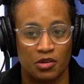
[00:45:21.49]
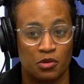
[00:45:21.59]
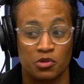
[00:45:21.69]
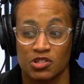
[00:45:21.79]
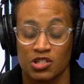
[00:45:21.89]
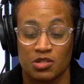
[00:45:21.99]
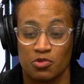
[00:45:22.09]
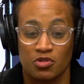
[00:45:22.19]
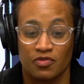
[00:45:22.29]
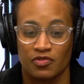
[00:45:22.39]
was just
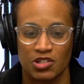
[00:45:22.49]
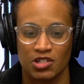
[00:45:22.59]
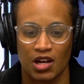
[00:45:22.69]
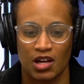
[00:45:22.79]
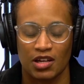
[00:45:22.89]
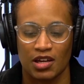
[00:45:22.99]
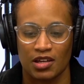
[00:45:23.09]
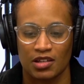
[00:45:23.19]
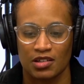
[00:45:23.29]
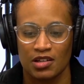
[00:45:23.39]
beautifully shot,
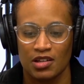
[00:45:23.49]
and